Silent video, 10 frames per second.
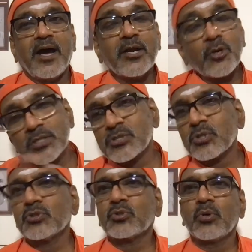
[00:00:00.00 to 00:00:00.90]
And
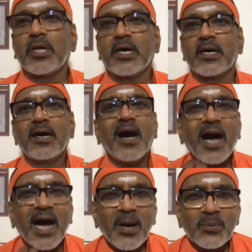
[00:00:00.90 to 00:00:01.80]
also Drona,
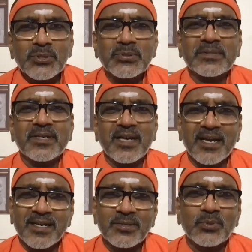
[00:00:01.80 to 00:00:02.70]
how do you think
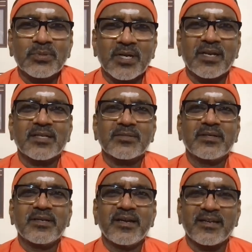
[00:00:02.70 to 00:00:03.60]
I can do
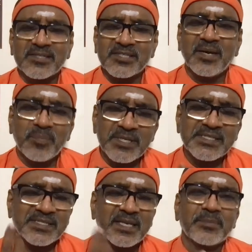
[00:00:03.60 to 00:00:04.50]
that? Hey Krishna,
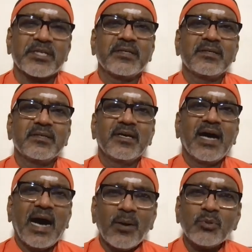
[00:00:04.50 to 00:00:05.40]
please tell me.
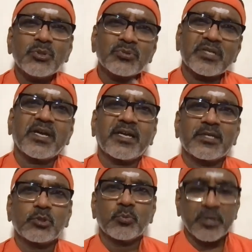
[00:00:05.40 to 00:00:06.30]
How do you think I
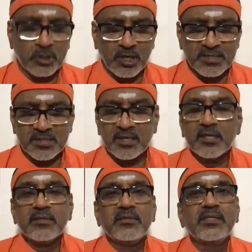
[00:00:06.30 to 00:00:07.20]
can do? Because
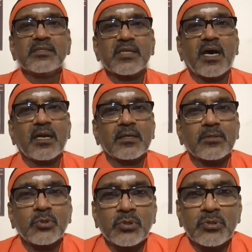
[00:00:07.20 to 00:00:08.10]
these
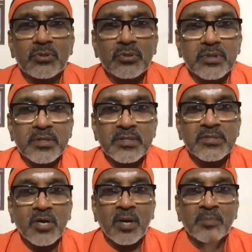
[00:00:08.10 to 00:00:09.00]
are
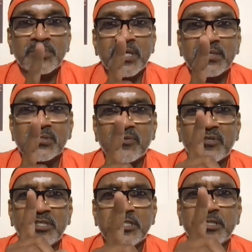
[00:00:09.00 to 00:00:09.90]
his objects
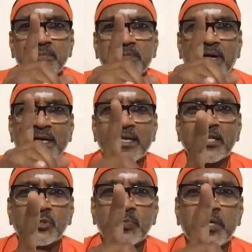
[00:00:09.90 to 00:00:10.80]
of deep
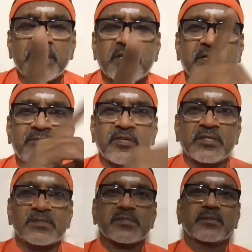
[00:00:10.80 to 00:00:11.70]
attachment and
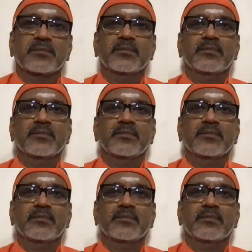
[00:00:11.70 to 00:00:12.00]
reverence.